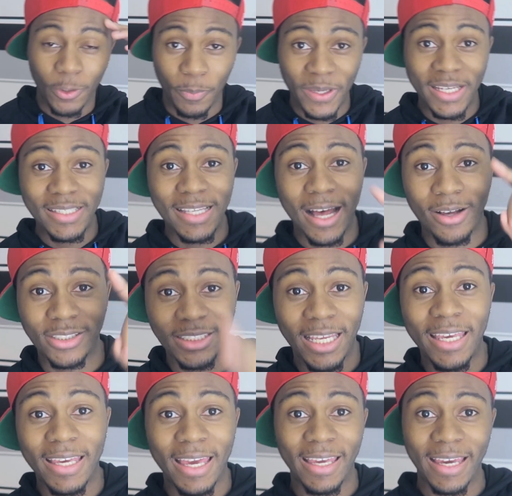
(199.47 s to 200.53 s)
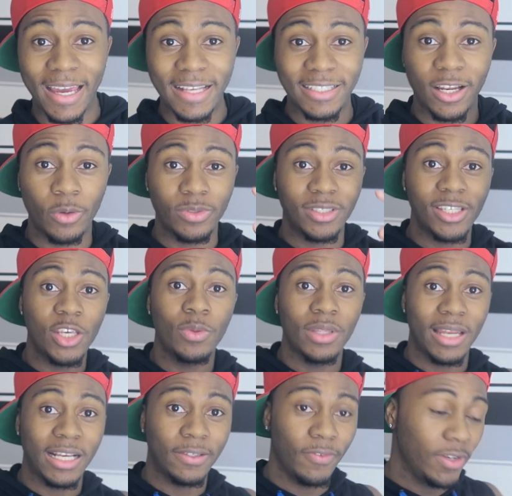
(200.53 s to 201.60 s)
So peace out, stay getting gains, and I'll see you in
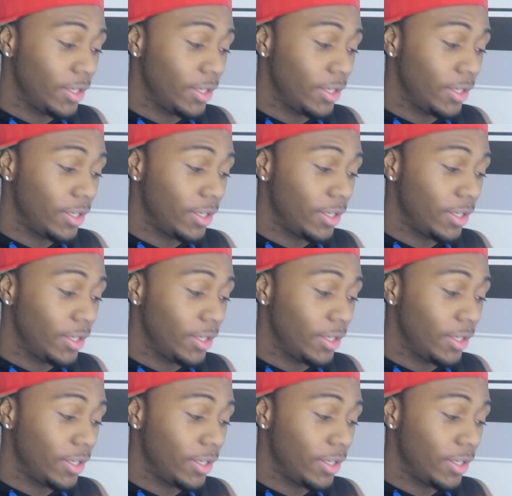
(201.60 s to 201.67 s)
the next